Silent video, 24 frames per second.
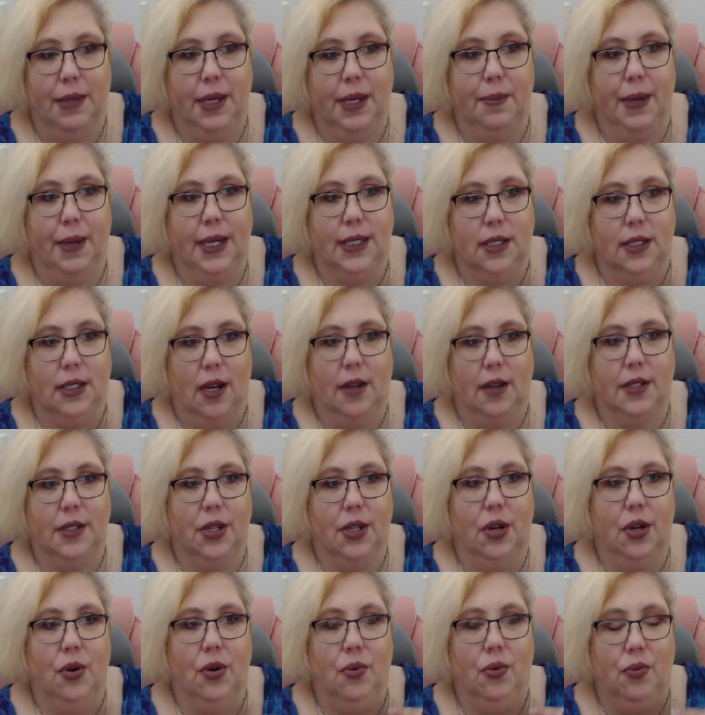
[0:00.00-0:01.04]
but it's
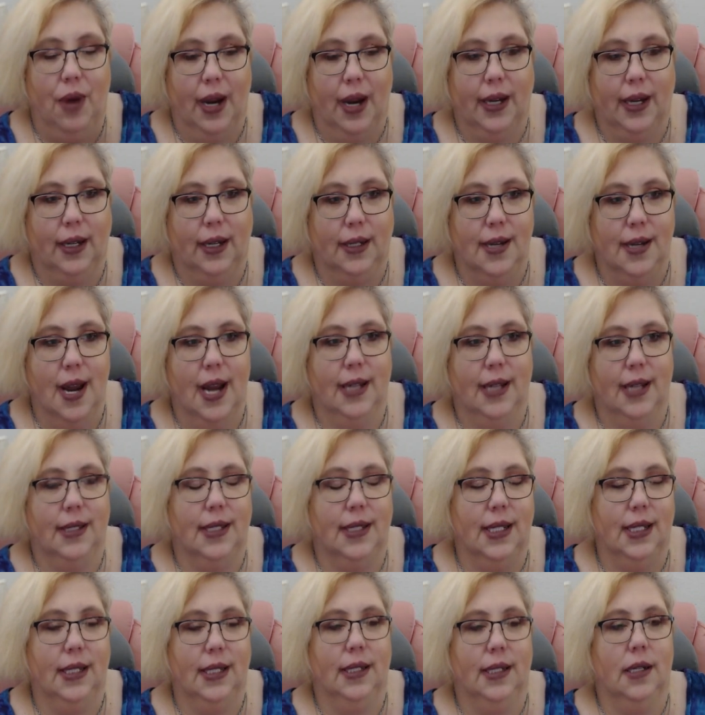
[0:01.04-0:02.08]
also
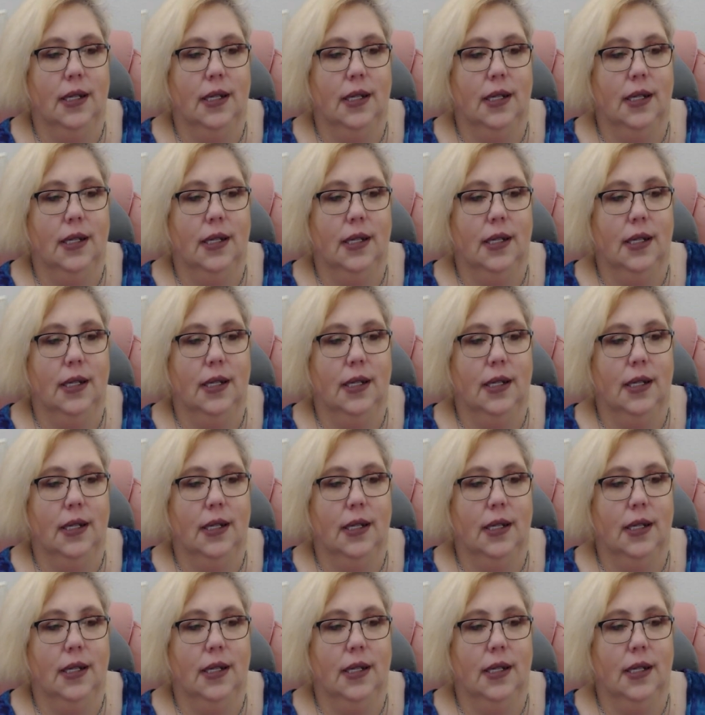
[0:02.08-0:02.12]
recognizing